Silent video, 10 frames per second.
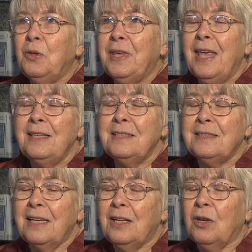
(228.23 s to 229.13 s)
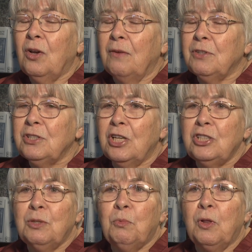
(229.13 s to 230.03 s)
can't stay in a
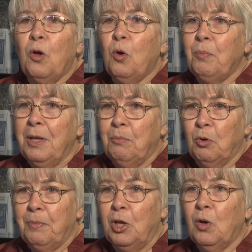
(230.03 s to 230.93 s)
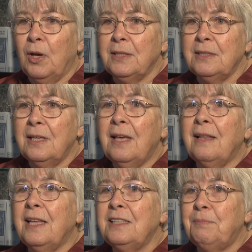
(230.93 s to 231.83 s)
conversation with all people because
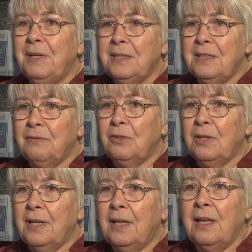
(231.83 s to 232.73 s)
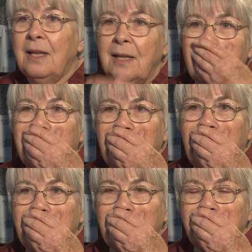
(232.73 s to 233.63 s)
they speak differently. They
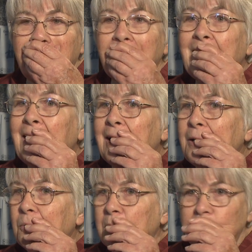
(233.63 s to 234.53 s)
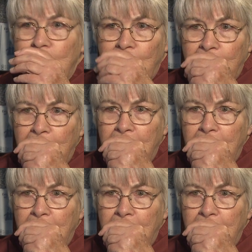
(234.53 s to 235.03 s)
hide their words on it.